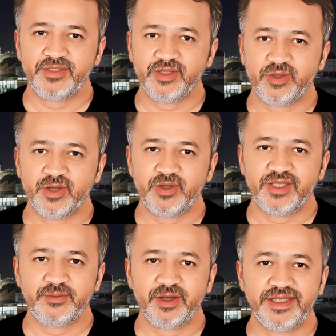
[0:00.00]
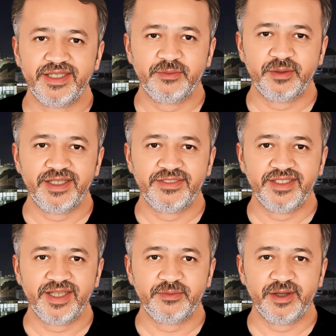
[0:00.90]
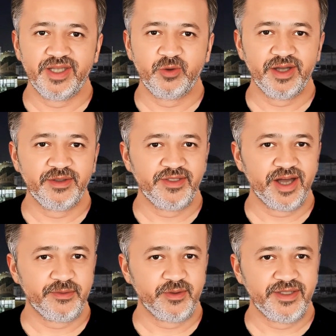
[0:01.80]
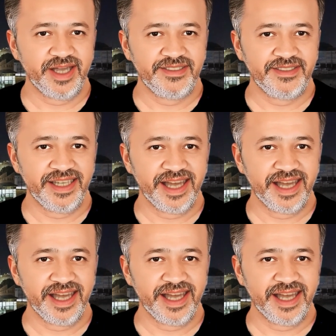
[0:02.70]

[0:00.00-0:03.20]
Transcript: to increase plant capacity by 25%,